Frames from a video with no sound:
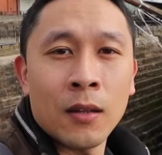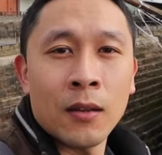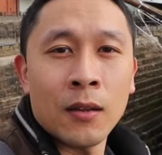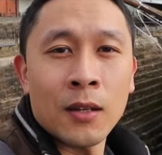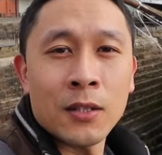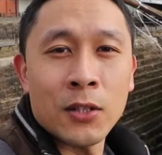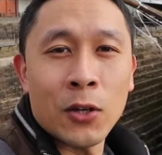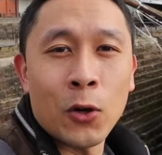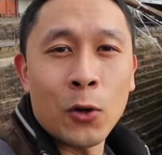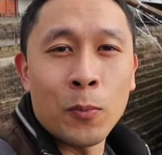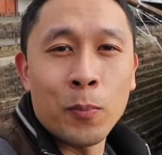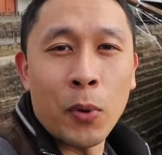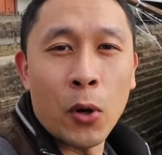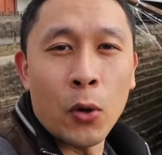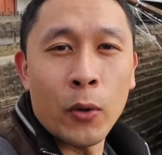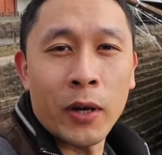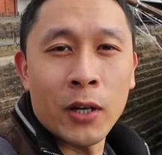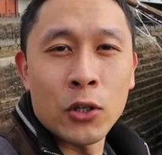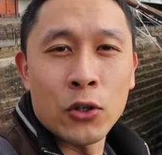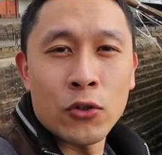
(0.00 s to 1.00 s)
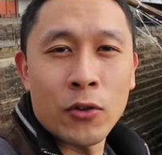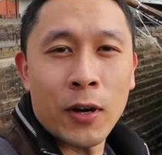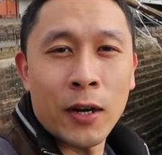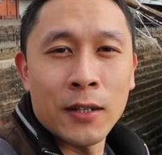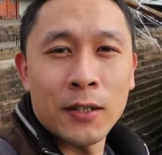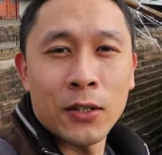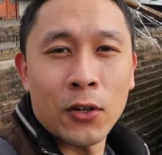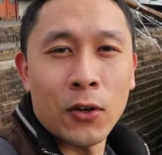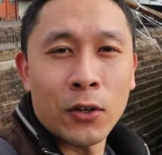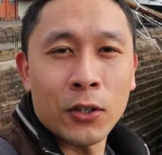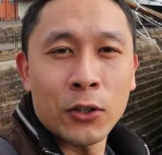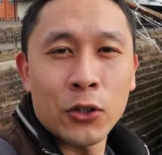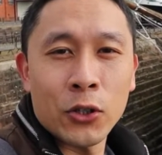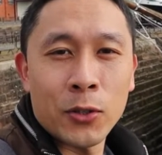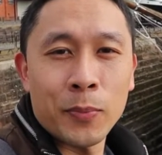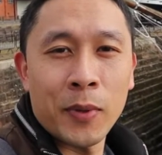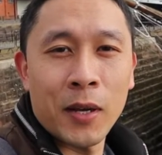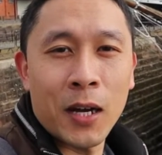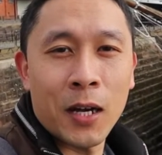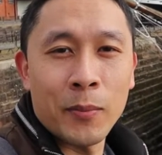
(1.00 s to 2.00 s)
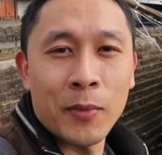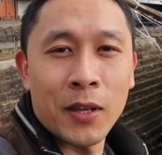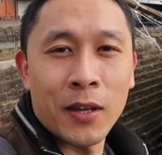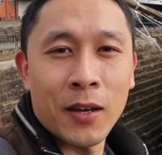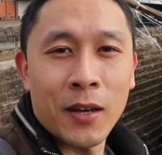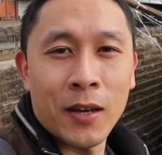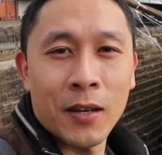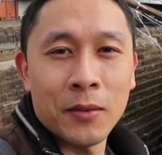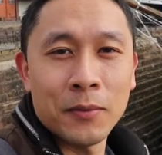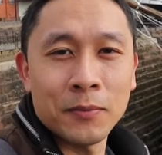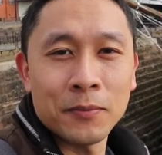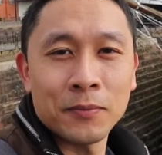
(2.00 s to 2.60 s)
There's an old boat in dry dock just behind me there.